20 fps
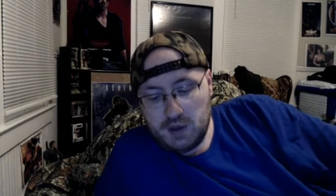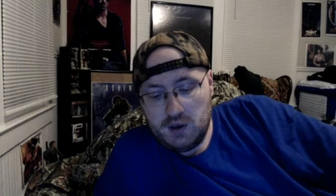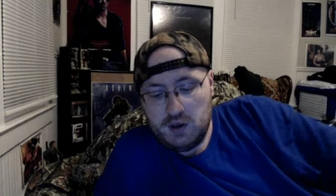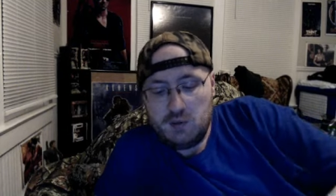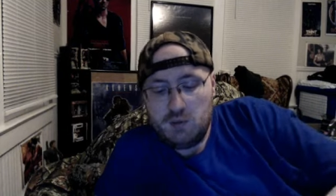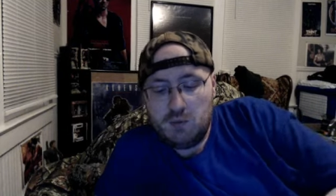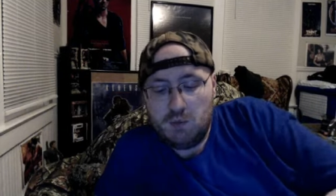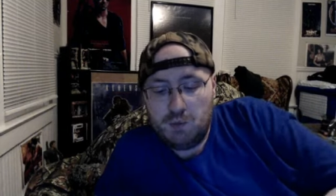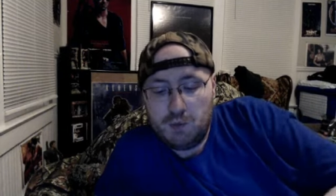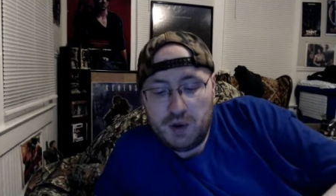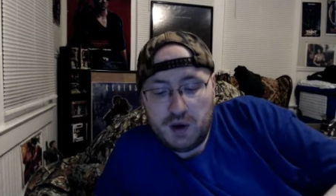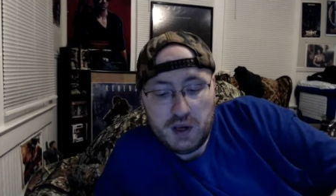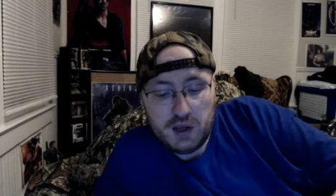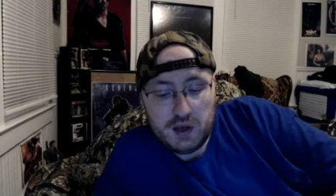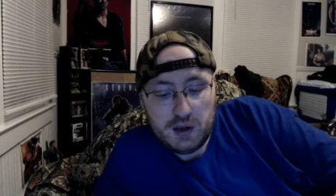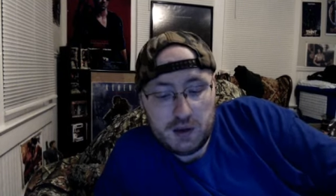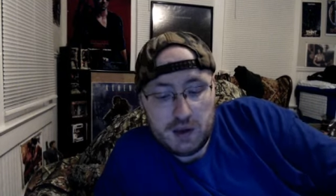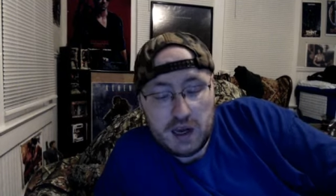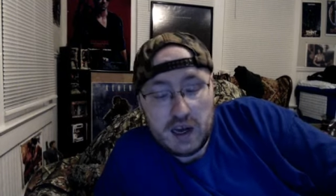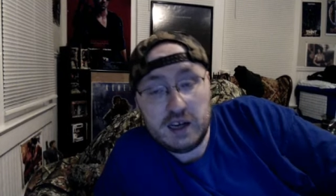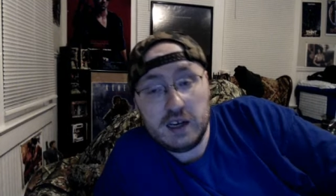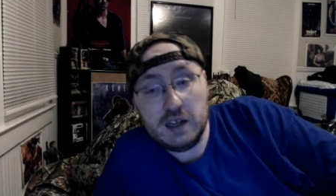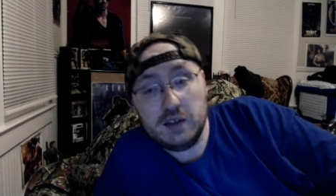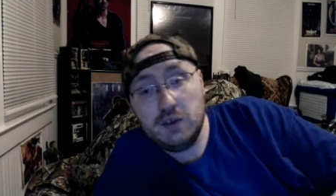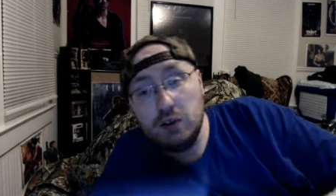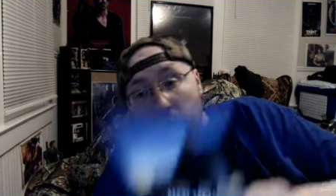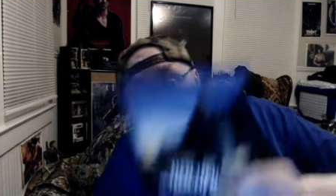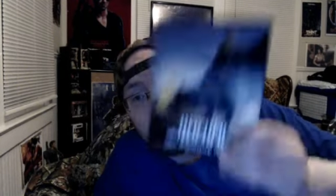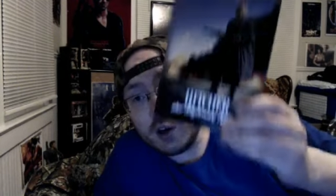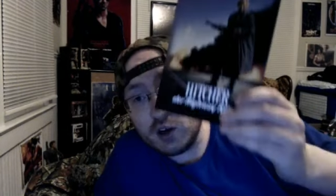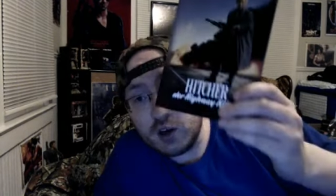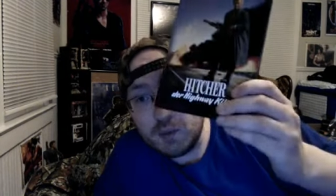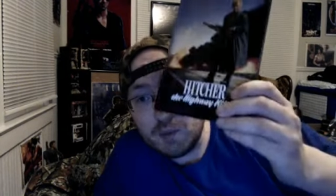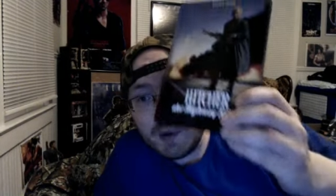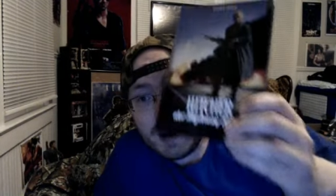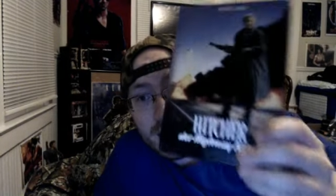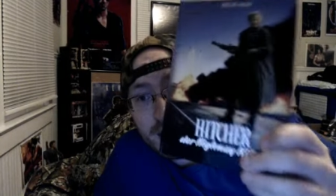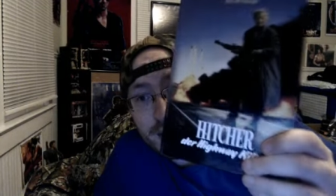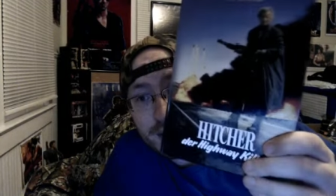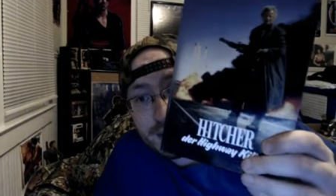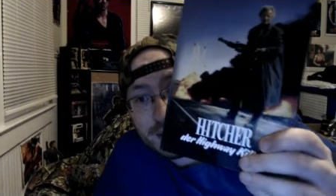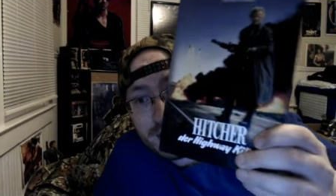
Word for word: But I get to talk about The